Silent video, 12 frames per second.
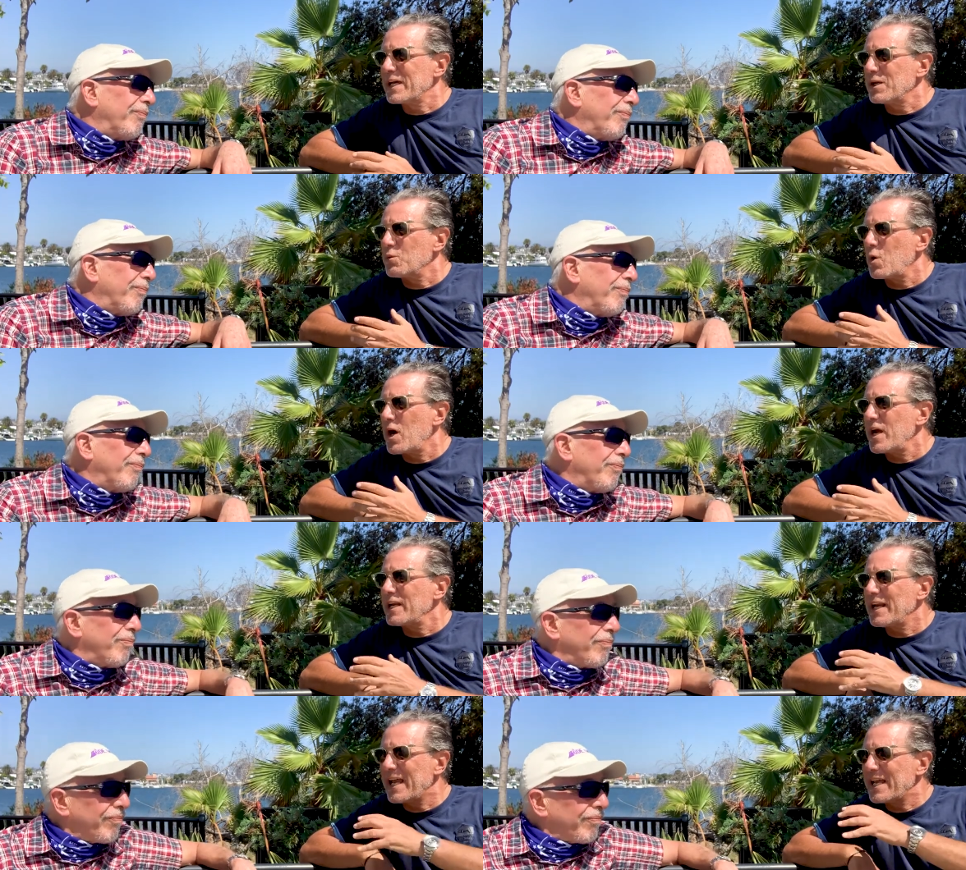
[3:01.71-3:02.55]
Speaker 1: and
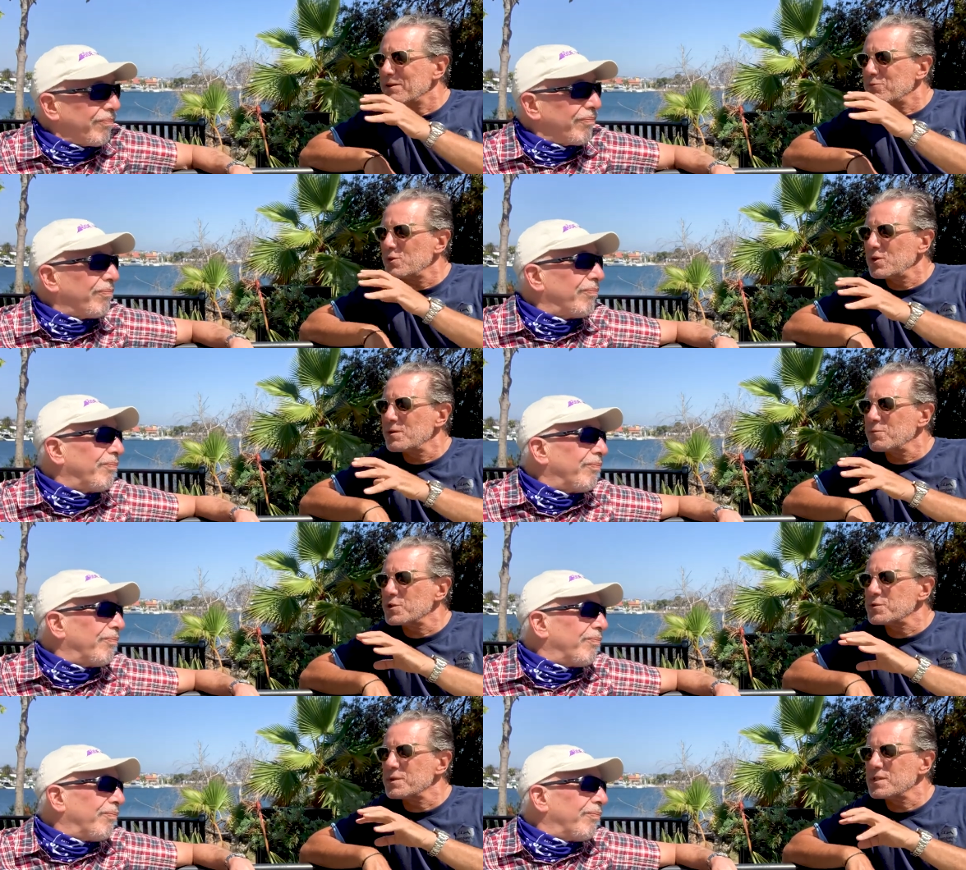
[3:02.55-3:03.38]
why, and, and really
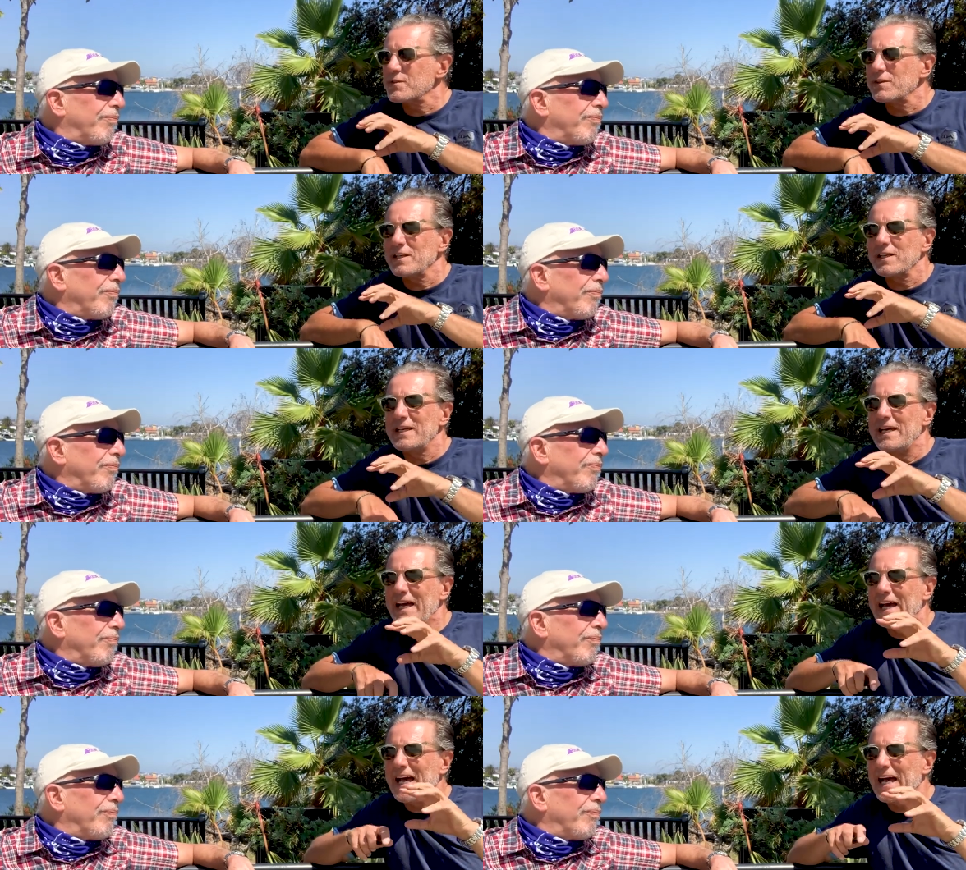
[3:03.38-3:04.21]
more specifically,
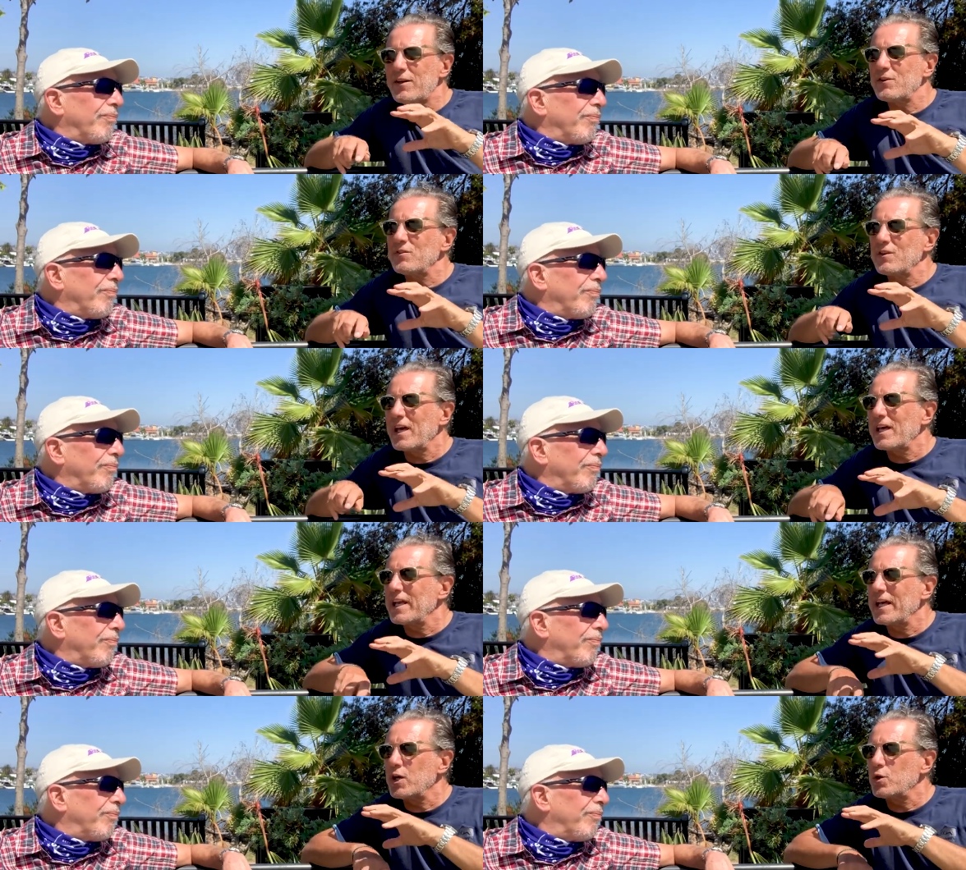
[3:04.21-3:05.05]
how does
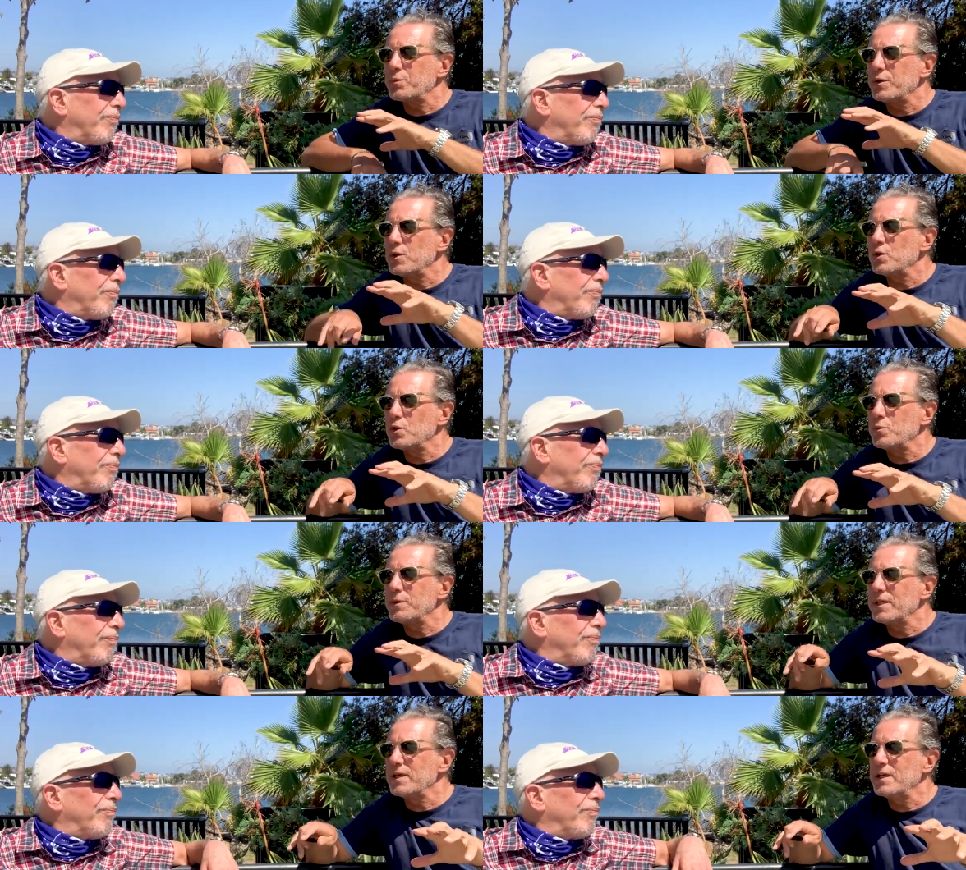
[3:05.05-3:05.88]
that help you
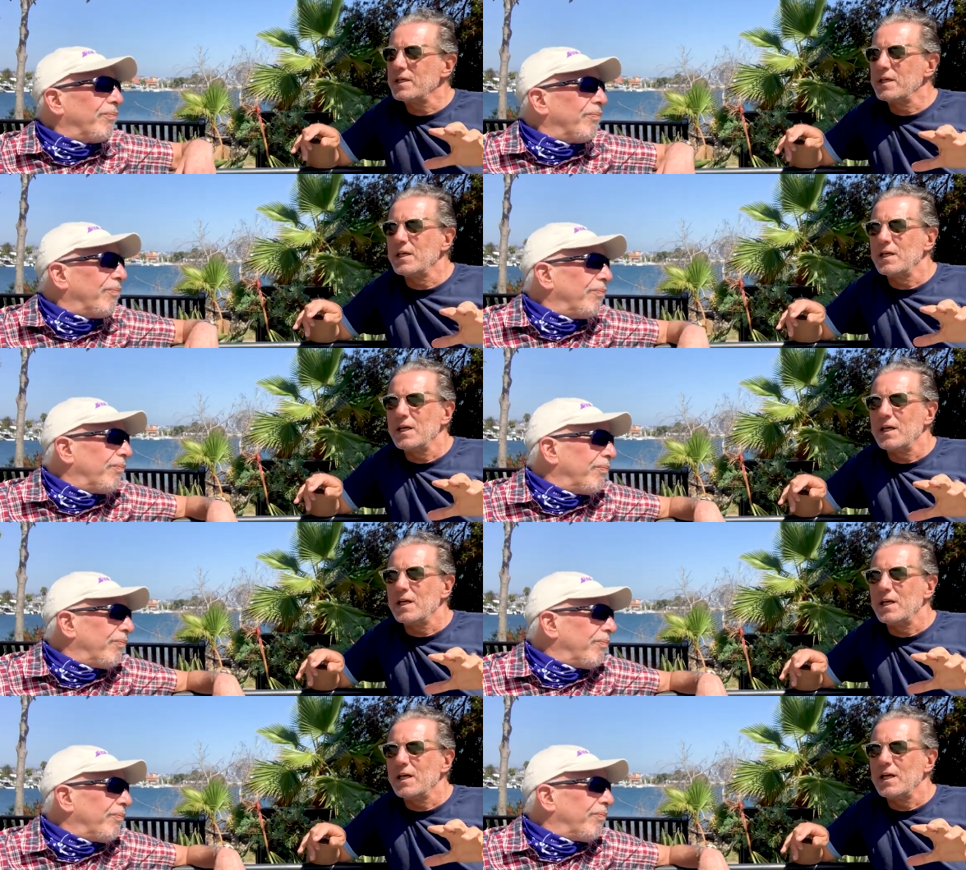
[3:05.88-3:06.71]
be
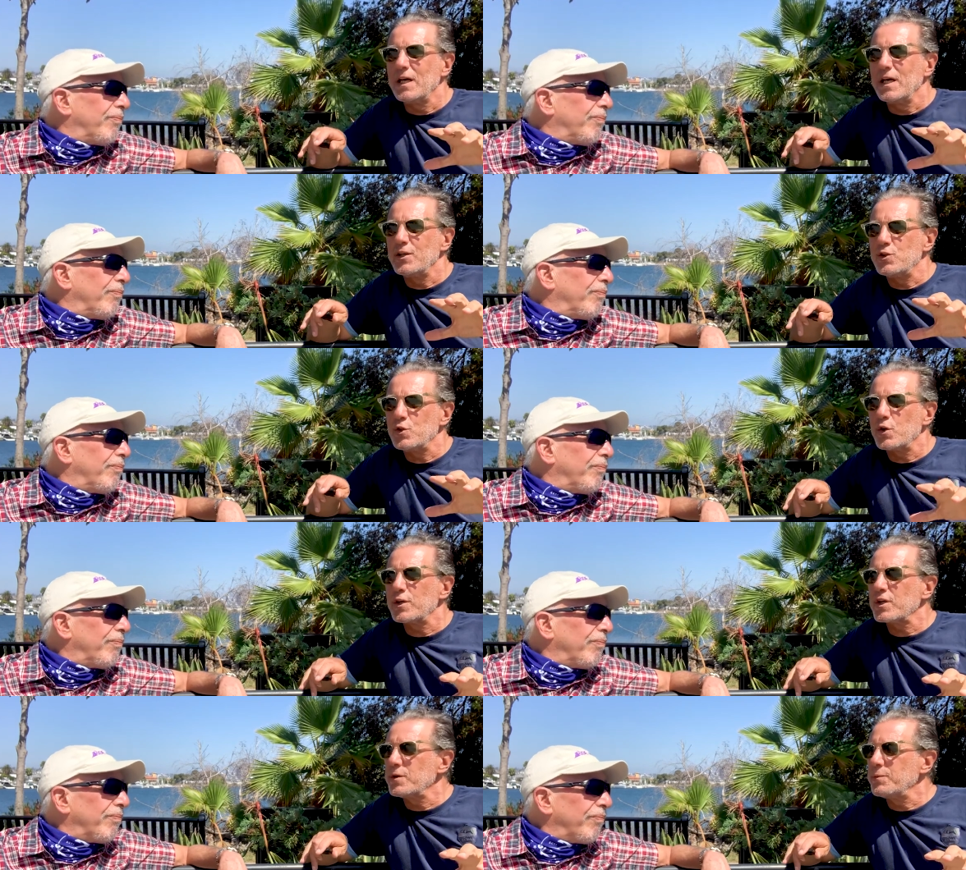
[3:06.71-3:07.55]

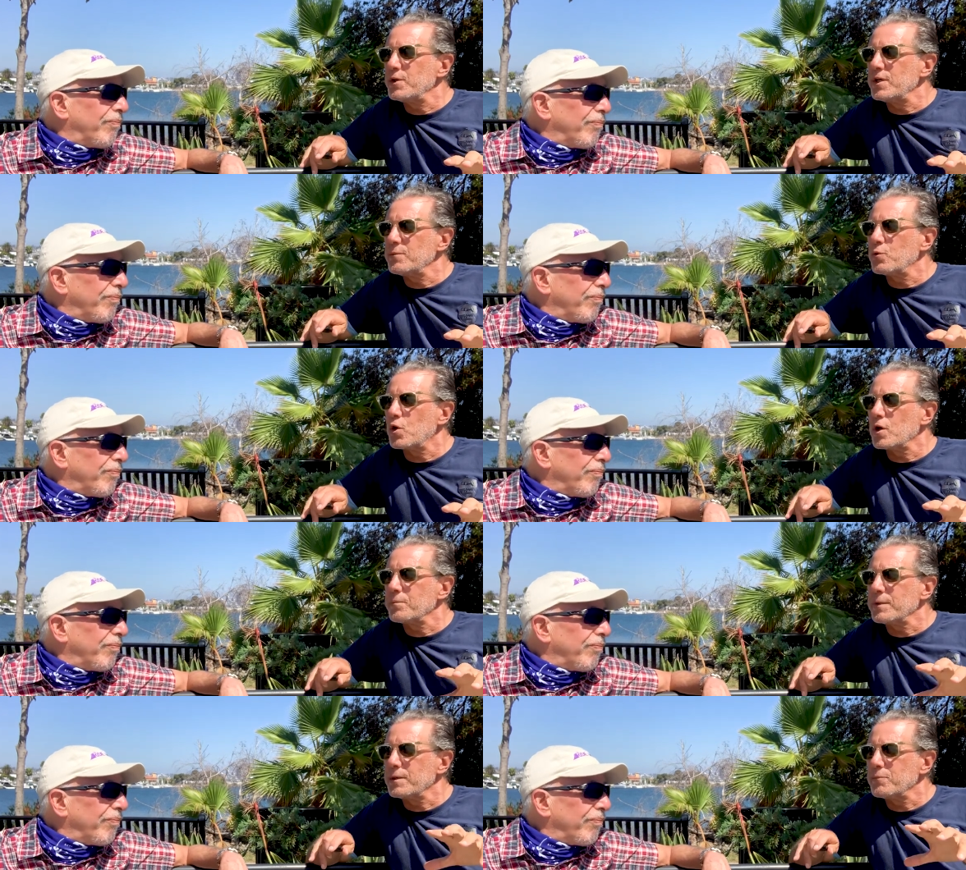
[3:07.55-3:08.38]
enjoy your community
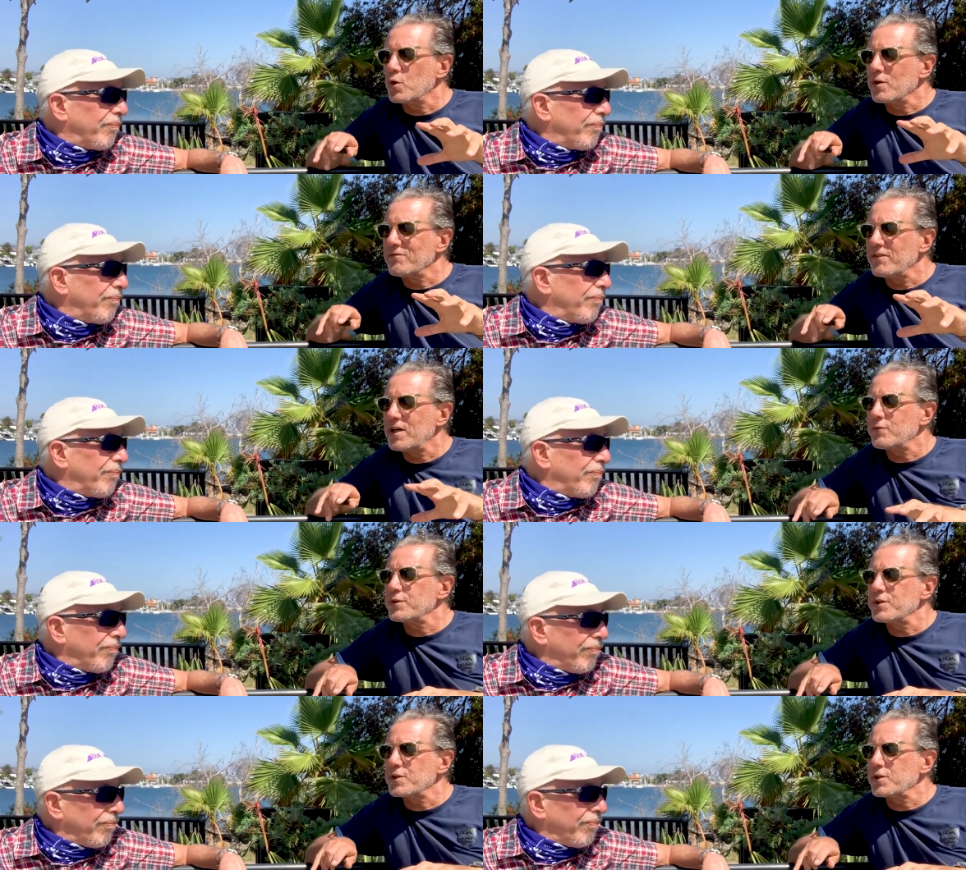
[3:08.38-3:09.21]
more, be more
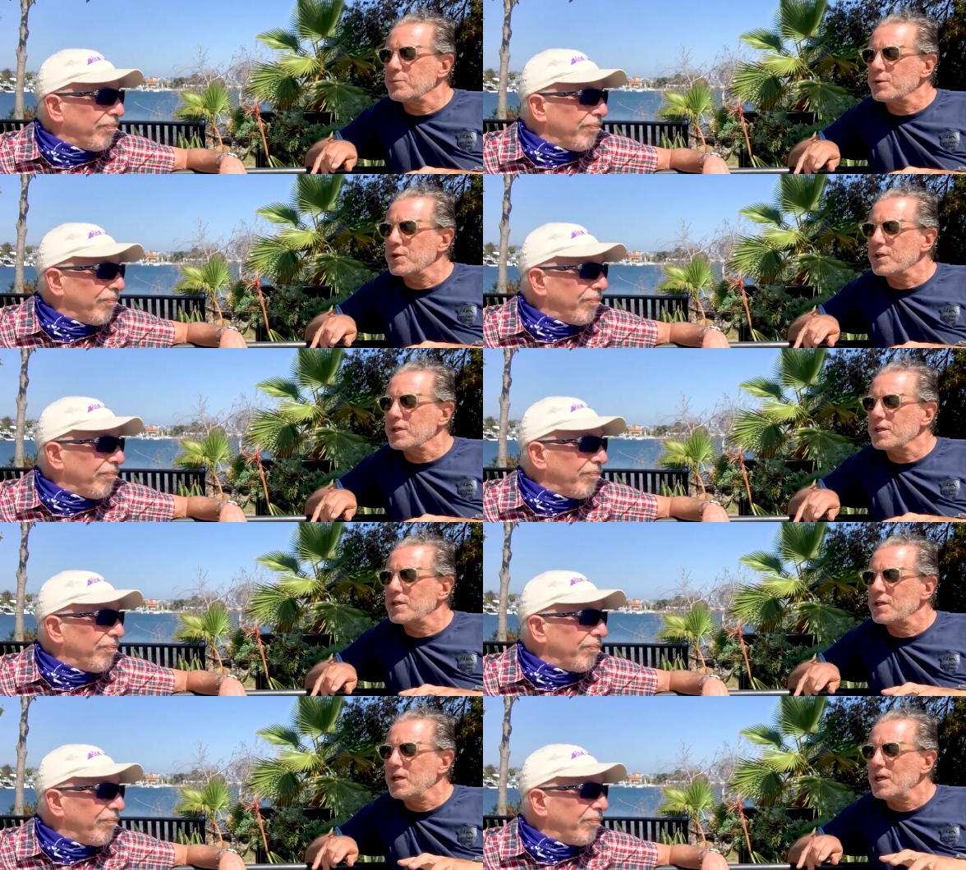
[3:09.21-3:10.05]
involved with your community?